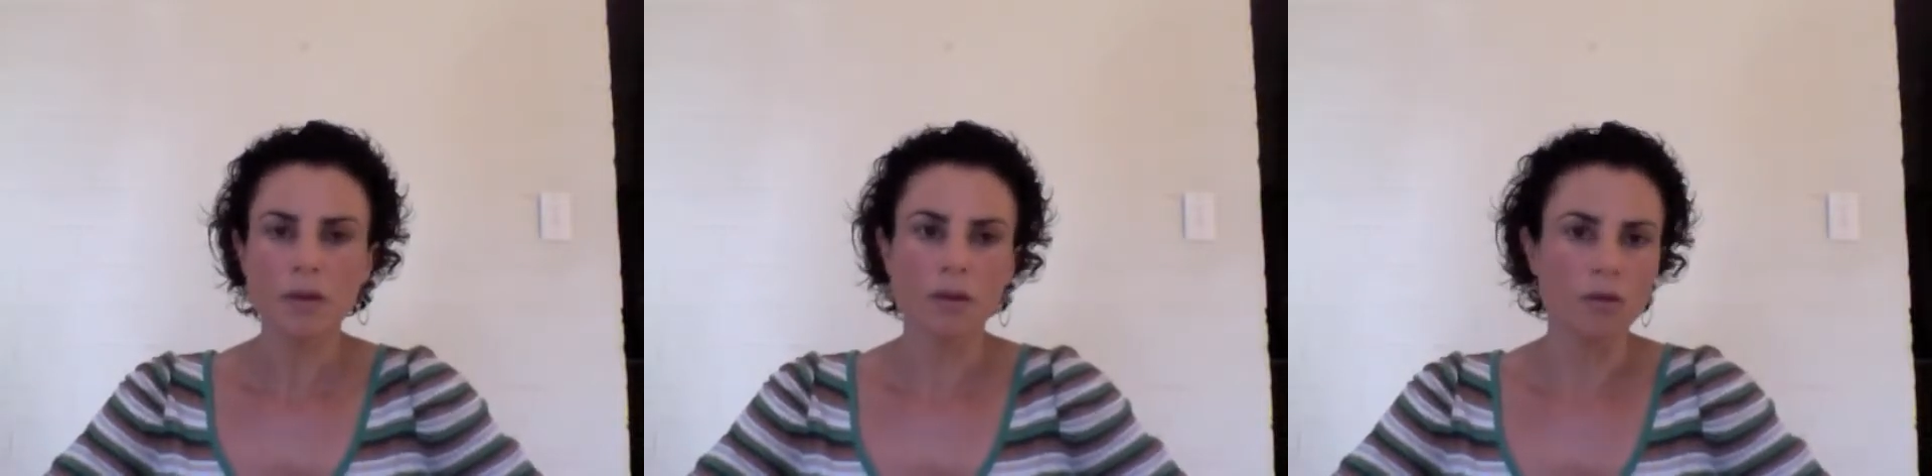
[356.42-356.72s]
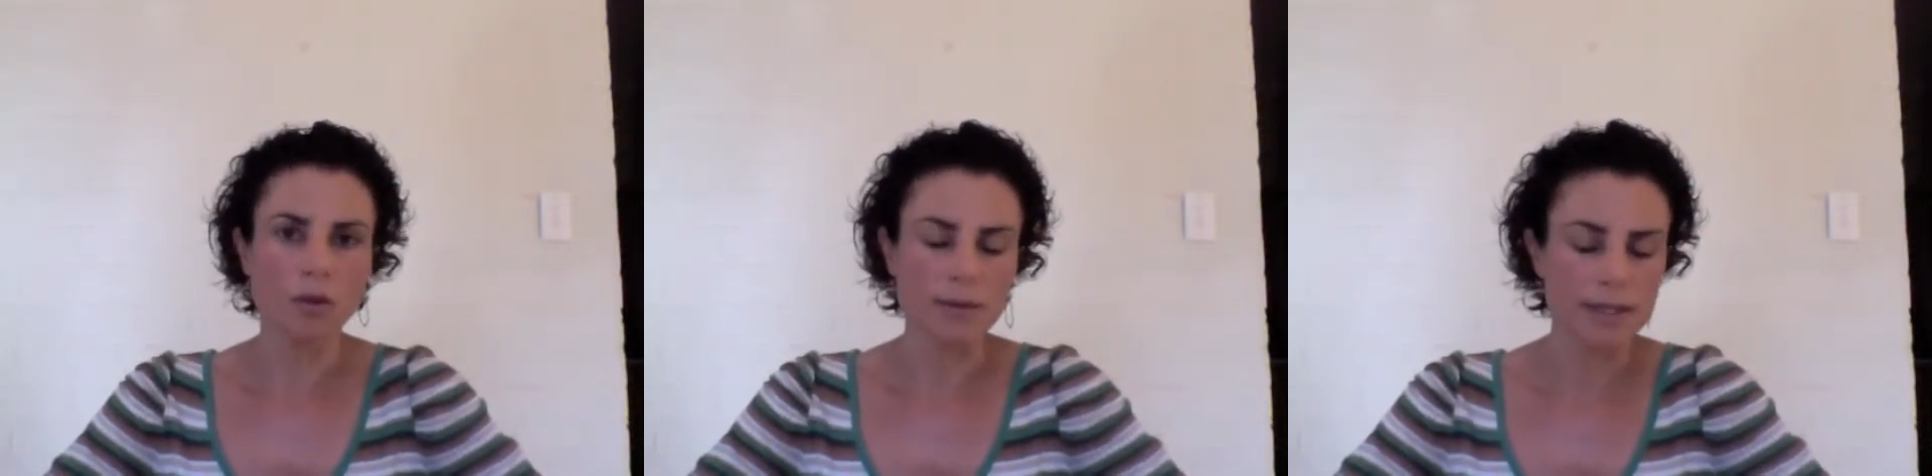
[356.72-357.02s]

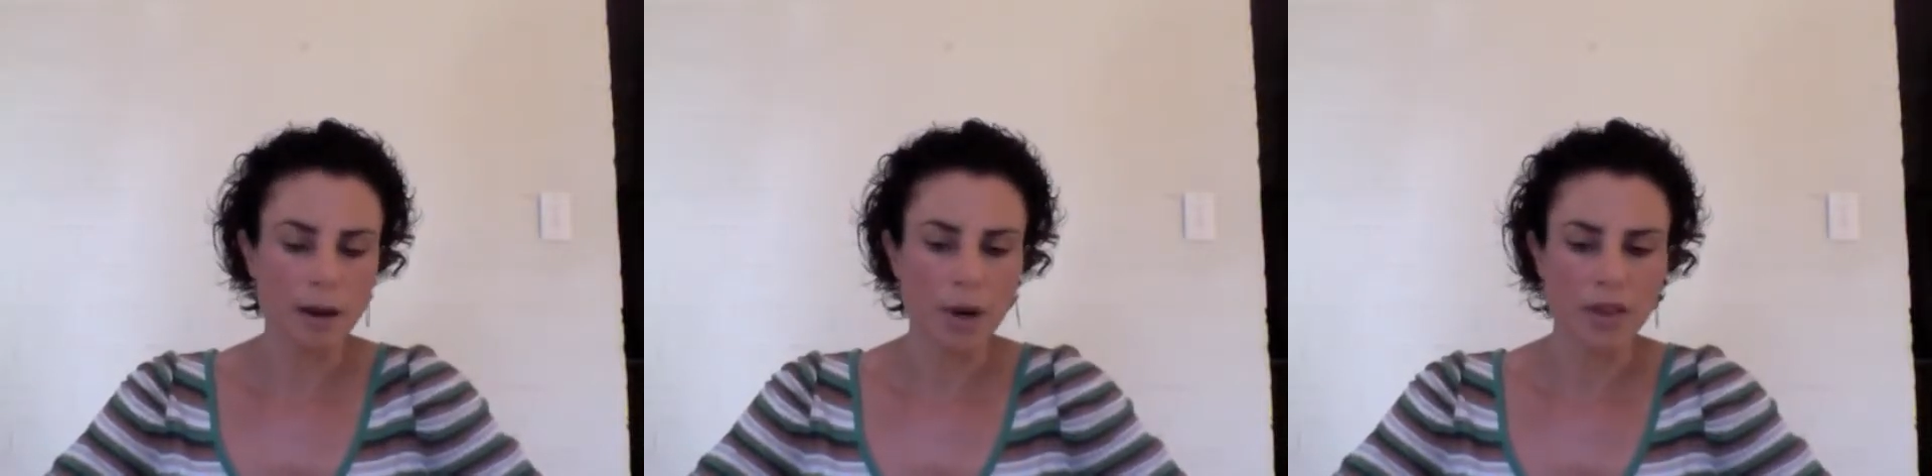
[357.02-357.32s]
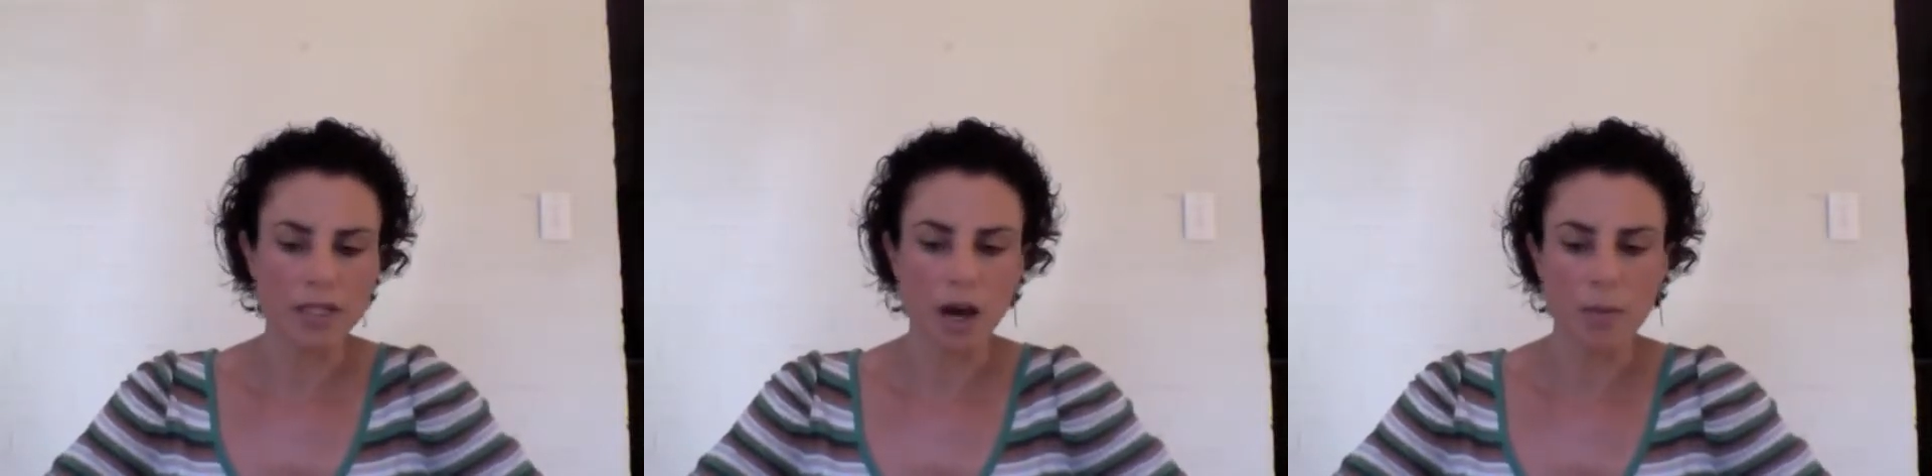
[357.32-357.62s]
or some other
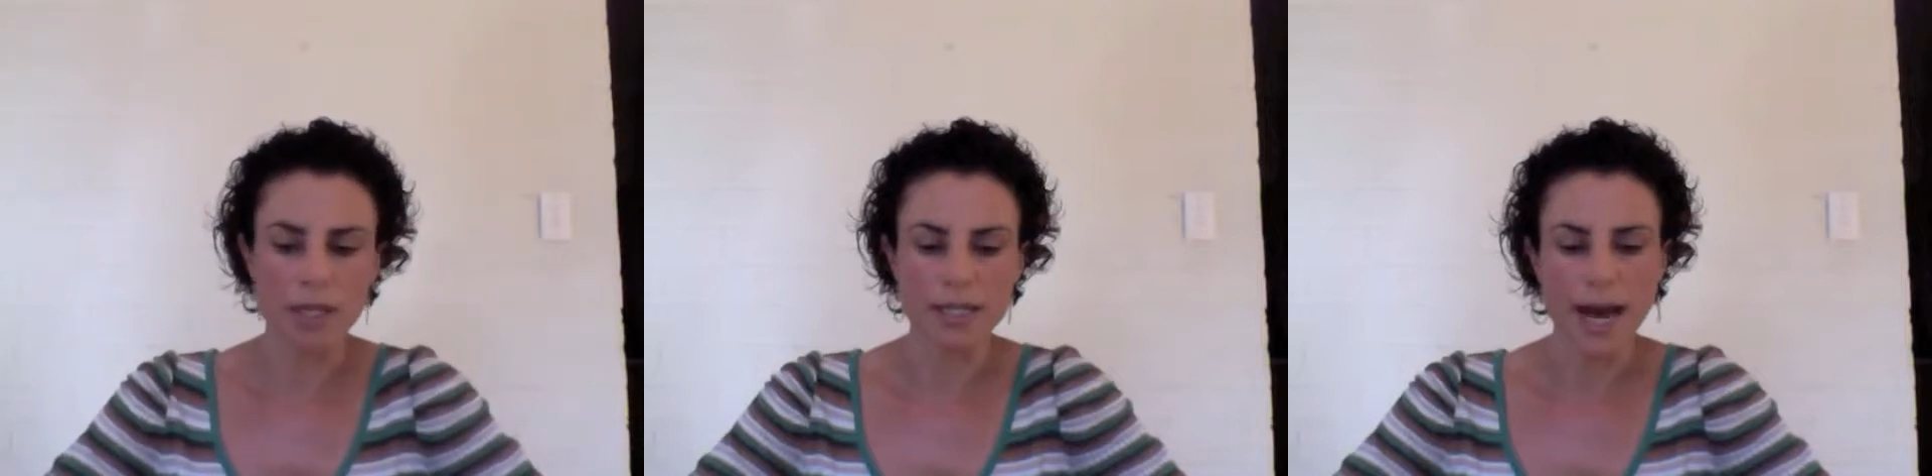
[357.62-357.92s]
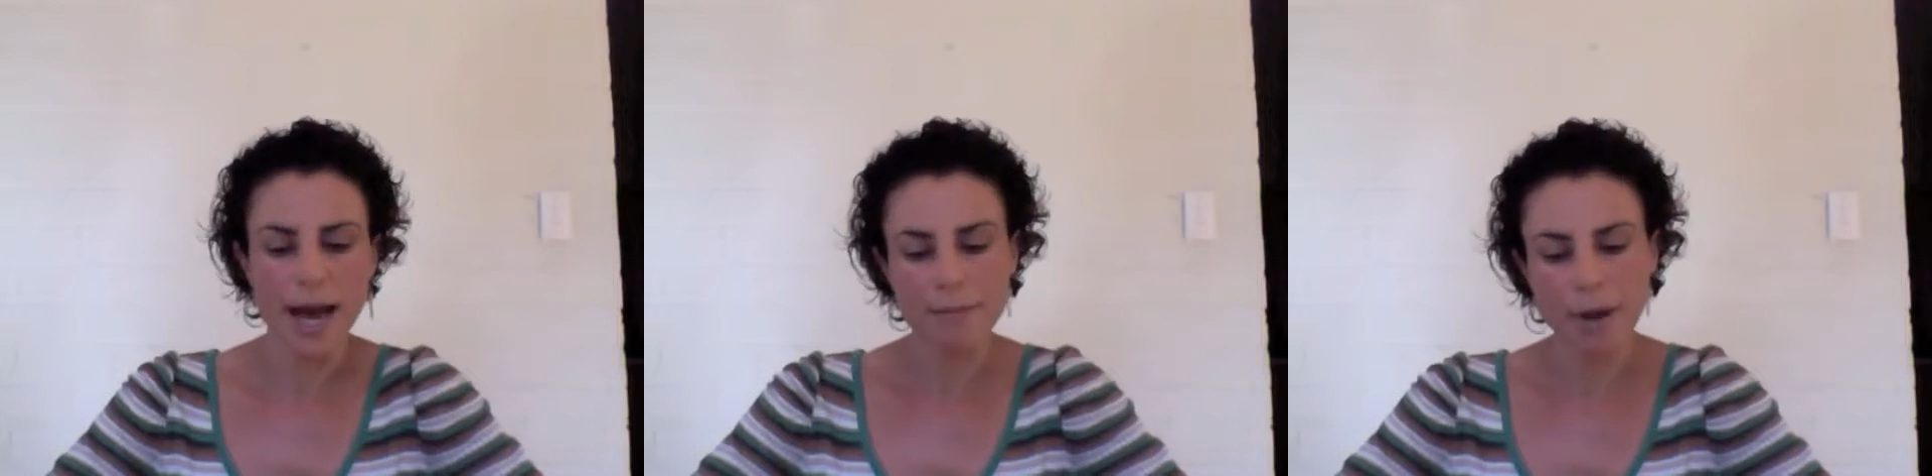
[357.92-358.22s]
time of the
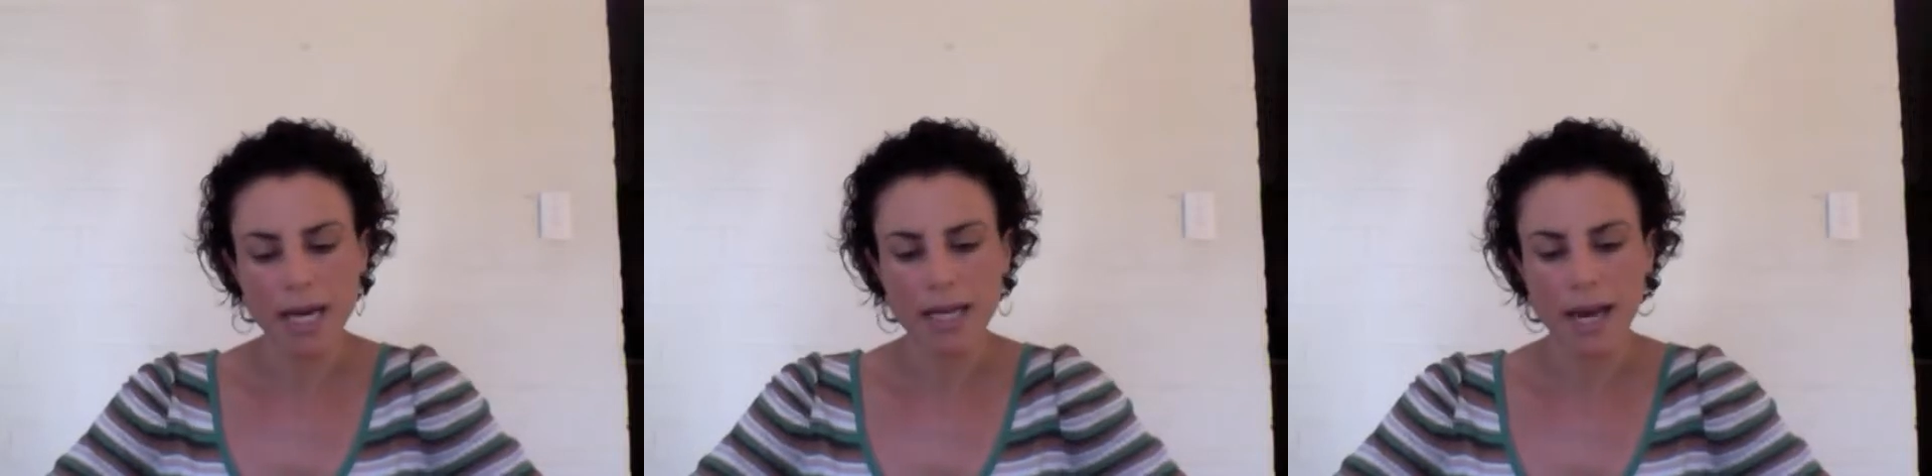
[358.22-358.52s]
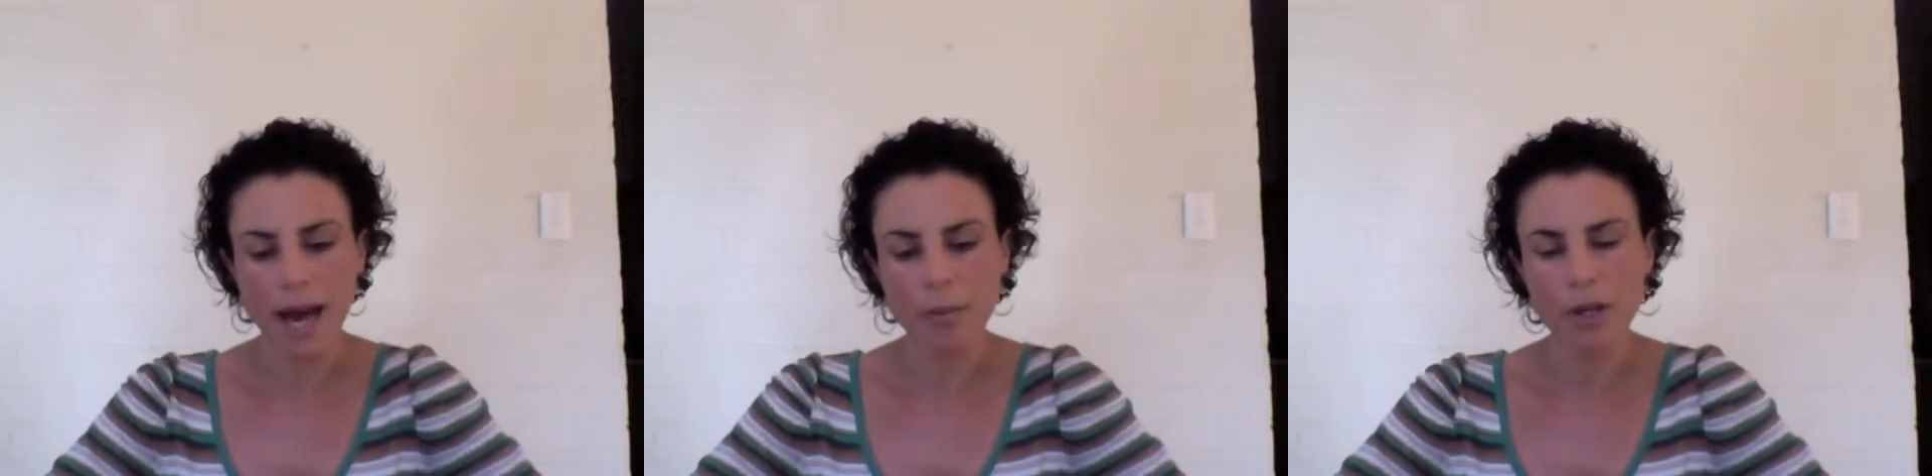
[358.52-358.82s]
day, making
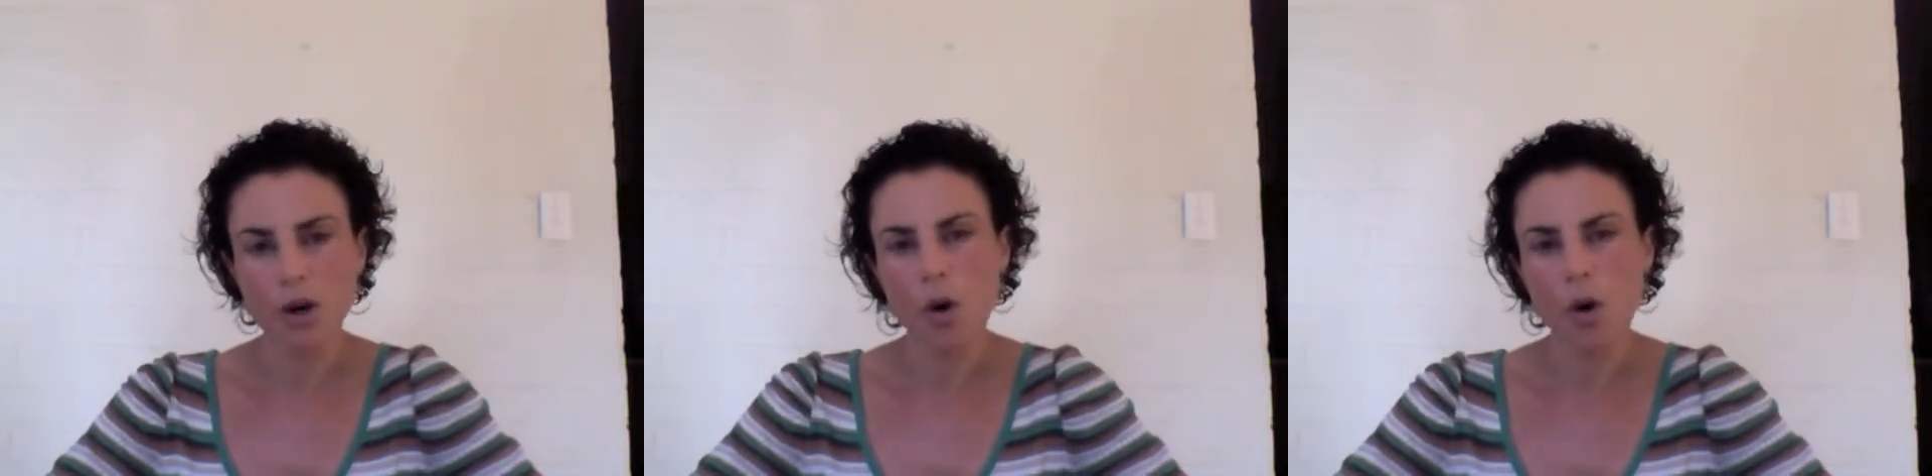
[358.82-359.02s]
a habit.